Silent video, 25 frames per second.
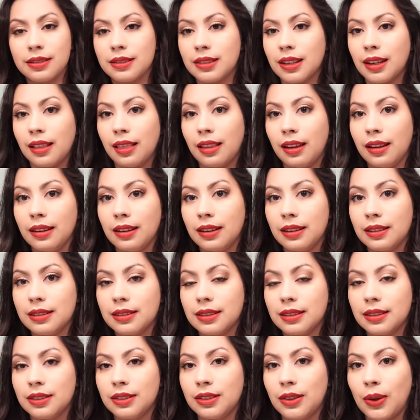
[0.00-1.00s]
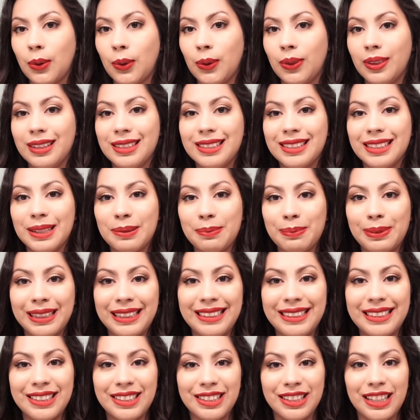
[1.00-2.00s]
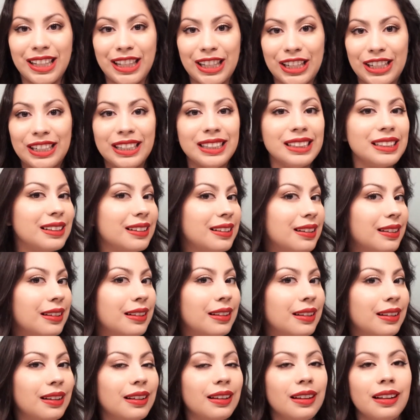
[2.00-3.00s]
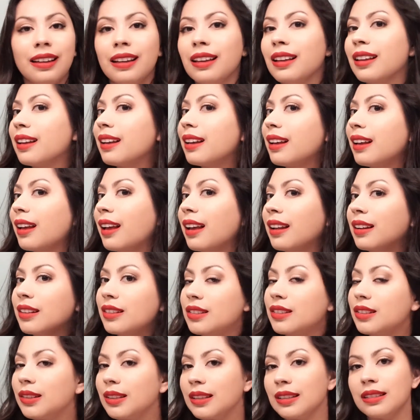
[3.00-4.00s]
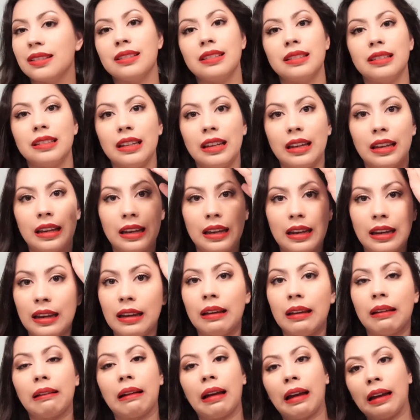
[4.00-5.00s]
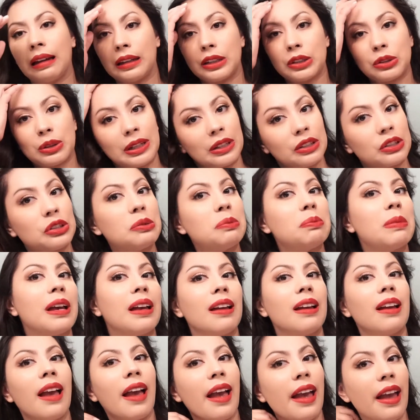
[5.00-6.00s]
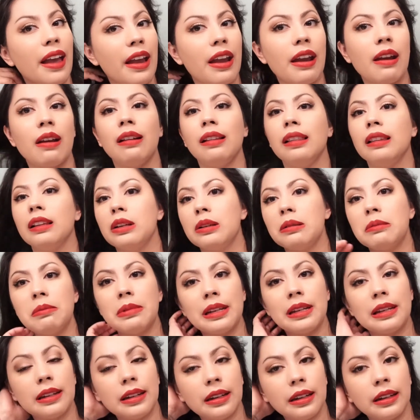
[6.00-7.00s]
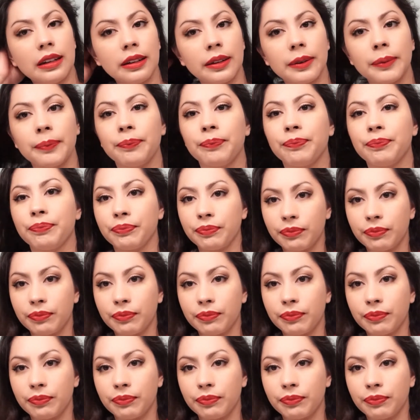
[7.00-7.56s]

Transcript: I like it. So this completes the look, and as you can see, kind of try to do my hair a little bit here.